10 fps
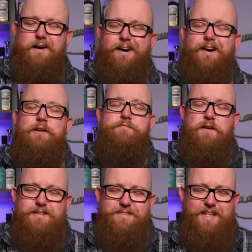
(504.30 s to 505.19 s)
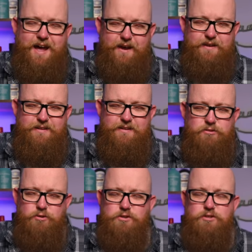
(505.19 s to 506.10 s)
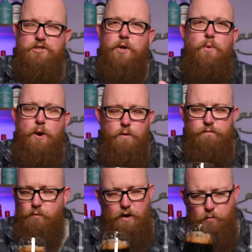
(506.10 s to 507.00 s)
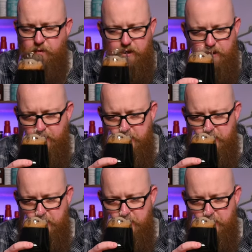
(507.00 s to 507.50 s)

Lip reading: I find that just so overwhelming. Like,